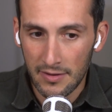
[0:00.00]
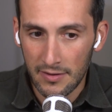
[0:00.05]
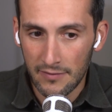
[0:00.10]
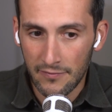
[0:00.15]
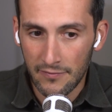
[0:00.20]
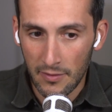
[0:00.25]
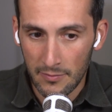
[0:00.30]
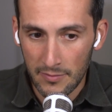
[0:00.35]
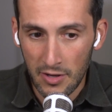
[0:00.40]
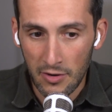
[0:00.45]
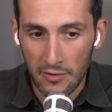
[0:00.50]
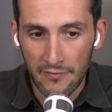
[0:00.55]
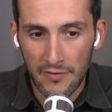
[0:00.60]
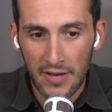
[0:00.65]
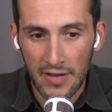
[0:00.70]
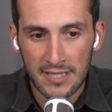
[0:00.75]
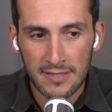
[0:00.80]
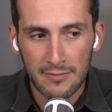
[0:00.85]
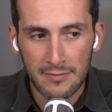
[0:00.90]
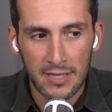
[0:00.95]
from their
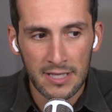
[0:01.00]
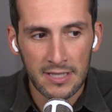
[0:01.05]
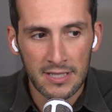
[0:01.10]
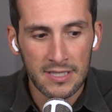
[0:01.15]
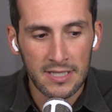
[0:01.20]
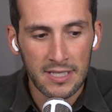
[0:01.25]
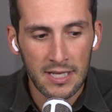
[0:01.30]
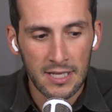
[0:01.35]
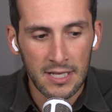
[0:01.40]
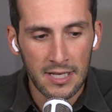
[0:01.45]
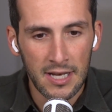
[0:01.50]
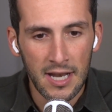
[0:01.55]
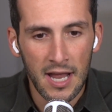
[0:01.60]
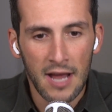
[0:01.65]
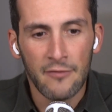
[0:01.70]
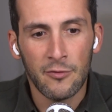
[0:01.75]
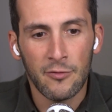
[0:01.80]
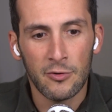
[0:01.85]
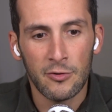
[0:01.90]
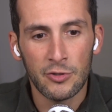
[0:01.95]
investments in an
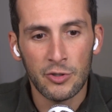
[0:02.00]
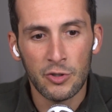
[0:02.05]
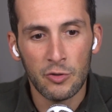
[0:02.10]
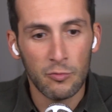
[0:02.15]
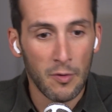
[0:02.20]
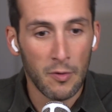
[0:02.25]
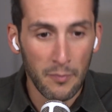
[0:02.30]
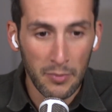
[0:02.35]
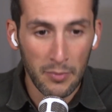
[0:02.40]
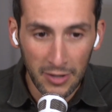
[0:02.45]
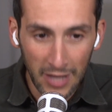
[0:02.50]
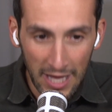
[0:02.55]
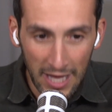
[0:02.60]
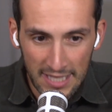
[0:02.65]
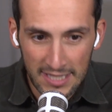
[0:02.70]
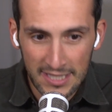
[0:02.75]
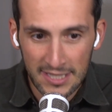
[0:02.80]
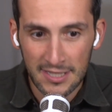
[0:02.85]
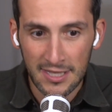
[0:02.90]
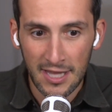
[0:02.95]
effort to
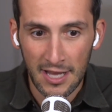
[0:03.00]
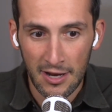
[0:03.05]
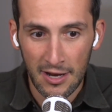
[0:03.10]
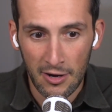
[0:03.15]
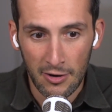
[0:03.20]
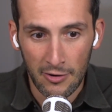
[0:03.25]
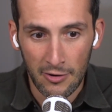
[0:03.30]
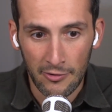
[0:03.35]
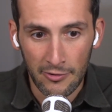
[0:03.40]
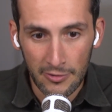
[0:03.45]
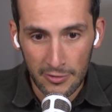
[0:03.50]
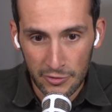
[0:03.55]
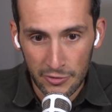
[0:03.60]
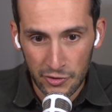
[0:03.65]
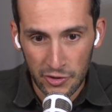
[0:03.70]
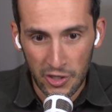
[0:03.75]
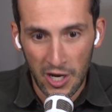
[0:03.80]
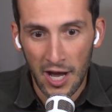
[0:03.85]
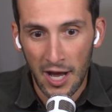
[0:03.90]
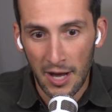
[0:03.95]
replace their
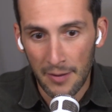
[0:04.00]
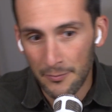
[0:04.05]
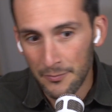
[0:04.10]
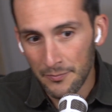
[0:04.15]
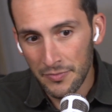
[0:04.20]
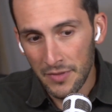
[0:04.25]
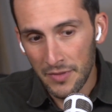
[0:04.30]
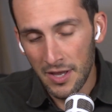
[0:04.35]
job.